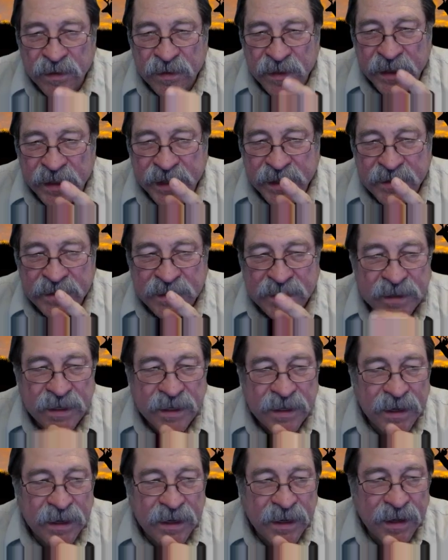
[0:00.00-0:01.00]
things
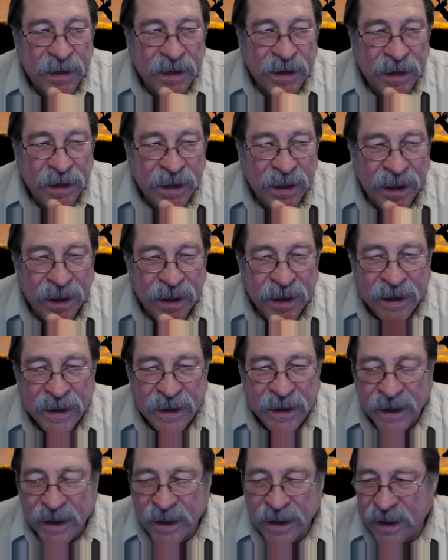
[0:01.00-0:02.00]
that
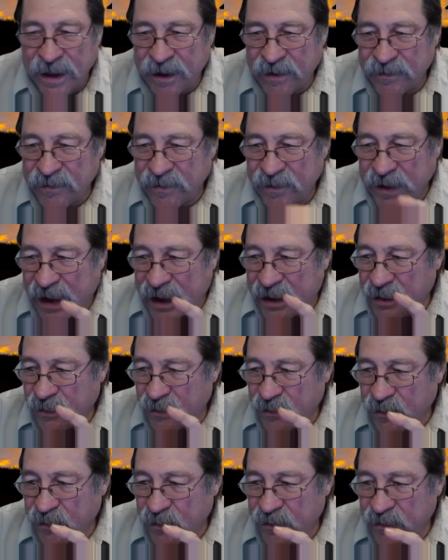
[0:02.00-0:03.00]

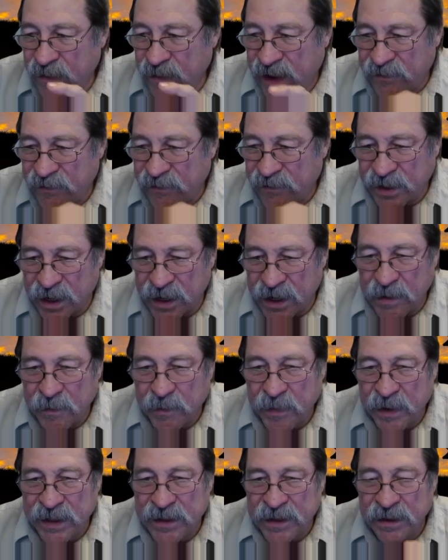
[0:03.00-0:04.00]
haven't done
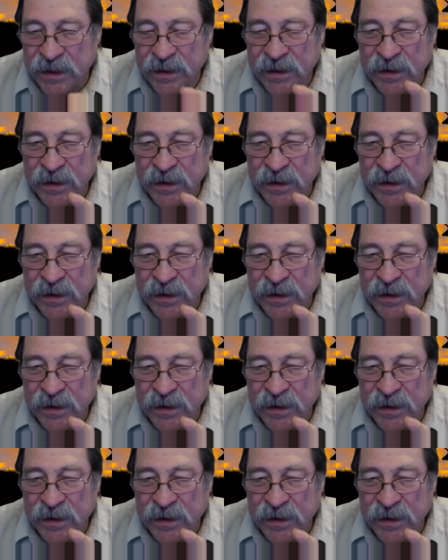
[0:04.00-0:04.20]
it, but